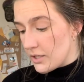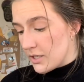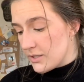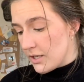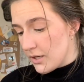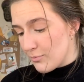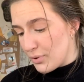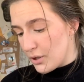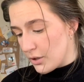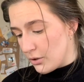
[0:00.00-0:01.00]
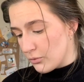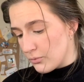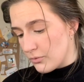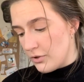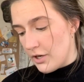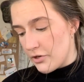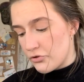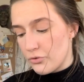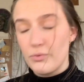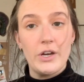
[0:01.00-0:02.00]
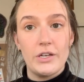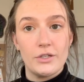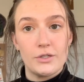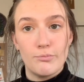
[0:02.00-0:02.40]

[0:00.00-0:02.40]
Daisy and Pearl Natural Radiance